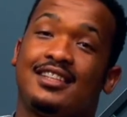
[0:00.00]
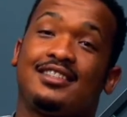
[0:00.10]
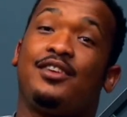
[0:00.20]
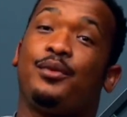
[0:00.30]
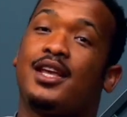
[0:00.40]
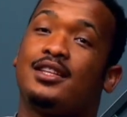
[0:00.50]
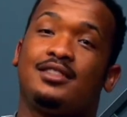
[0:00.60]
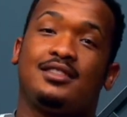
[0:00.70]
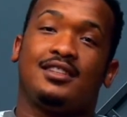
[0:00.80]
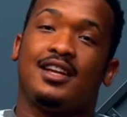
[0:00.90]

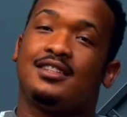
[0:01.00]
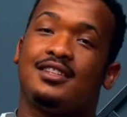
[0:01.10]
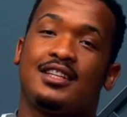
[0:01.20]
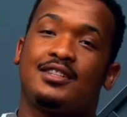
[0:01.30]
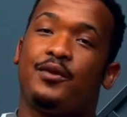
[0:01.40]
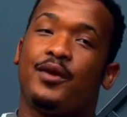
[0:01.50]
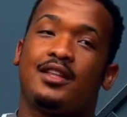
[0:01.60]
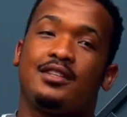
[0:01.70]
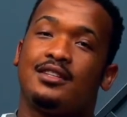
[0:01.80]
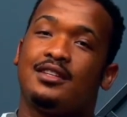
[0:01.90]
great.
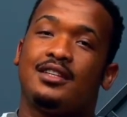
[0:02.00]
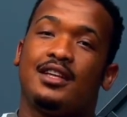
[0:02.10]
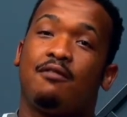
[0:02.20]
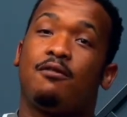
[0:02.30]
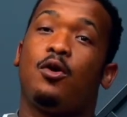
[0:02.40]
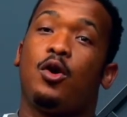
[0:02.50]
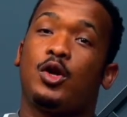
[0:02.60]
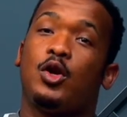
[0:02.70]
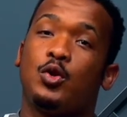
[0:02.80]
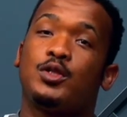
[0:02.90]
If
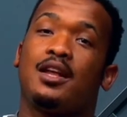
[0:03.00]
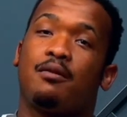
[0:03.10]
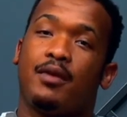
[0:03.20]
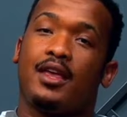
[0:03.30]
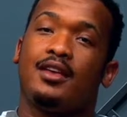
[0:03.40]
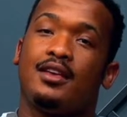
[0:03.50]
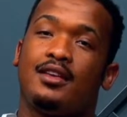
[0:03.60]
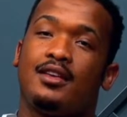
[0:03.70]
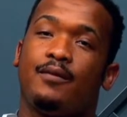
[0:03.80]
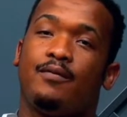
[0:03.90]
God looks at me,
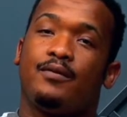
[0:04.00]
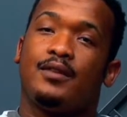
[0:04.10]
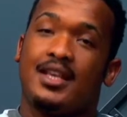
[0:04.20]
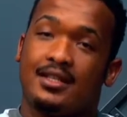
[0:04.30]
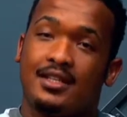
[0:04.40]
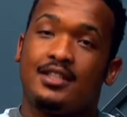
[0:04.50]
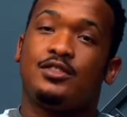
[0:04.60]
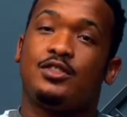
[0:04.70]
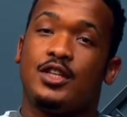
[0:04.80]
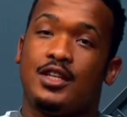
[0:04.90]
he
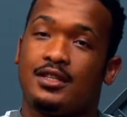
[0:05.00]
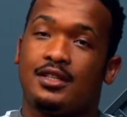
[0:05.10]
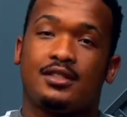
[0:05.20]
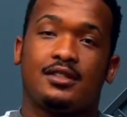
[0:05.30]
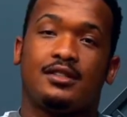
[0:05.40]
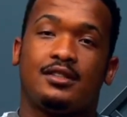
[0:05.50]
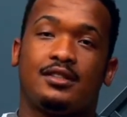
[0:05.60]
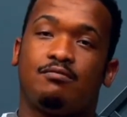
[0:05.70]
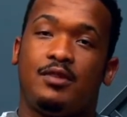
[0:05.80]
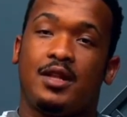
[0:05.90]
sees Jesus.
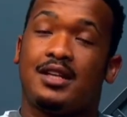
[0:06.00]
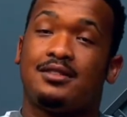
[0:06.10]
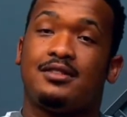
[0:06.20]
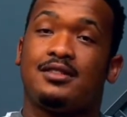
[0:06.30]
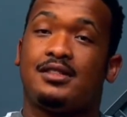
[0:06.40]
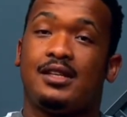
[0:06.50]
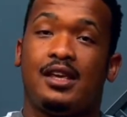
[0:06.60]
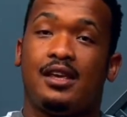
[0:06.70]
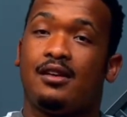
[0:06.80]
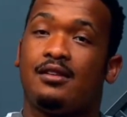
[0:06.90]
He doesn't
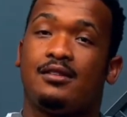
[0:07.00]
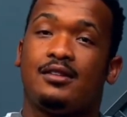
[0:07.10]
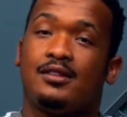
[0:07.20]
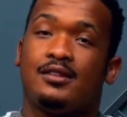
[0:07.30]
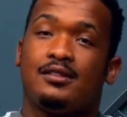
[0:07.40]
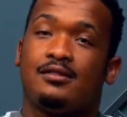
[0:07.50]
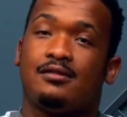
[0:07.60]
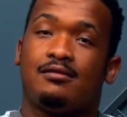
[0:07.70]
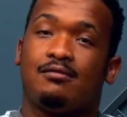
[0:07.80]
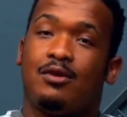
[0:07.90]
see
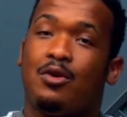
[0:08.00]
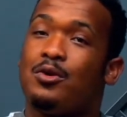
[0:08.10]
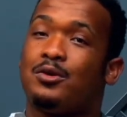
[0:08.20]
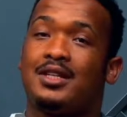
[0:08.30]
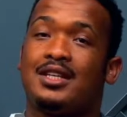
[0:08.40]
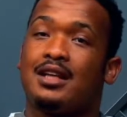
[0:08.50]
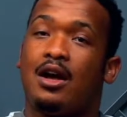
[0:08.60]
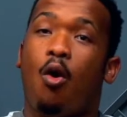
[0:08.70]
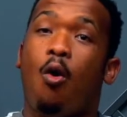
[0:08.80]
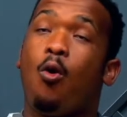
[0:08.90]
all these
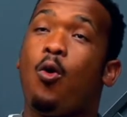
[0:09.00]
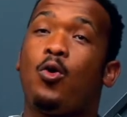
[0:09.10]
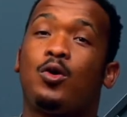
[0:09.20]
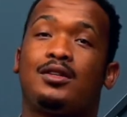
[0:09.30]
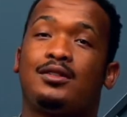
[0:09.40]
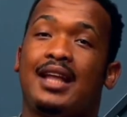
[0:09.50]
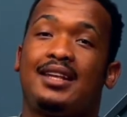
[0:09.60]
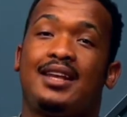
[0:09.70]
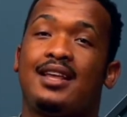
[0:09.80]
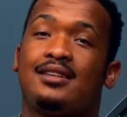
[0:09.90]
are all the
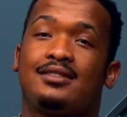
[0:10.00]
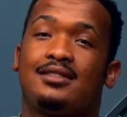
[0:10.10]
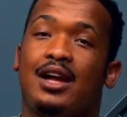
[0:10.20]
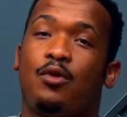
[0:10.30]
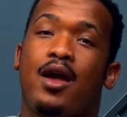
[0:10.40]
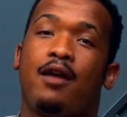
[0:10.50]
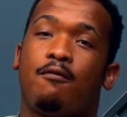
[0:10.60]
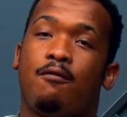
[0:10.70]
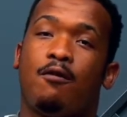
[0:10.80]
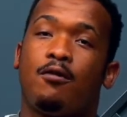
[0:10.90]
things that we are
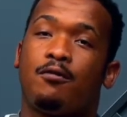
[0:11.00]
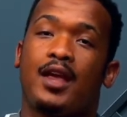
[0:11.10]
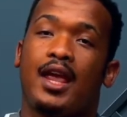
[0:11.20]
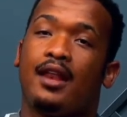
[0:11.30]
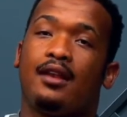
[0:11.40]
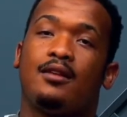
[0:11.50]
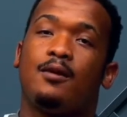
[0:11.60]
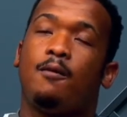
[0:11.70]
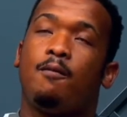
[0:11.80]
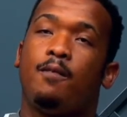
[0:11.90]
involved in,
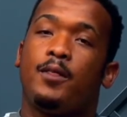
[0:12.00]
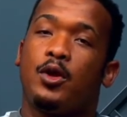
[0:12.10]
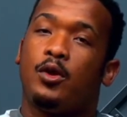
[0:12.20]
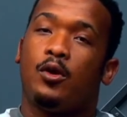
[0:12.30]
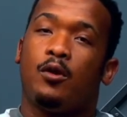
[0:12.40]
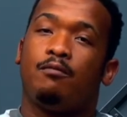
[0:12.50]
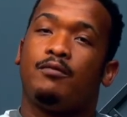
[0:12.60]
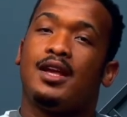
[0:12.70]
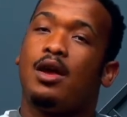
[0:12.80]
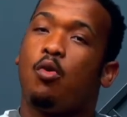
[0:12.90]
you know,
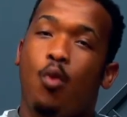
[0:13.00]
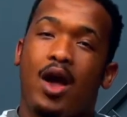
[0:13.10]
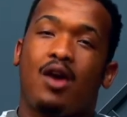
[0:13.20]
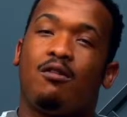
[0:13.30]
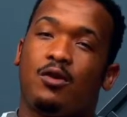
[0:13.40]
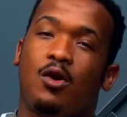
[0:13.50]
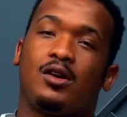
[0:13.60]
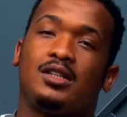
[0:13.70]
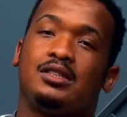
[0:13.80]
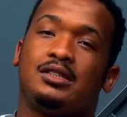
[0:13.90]
in the work of God,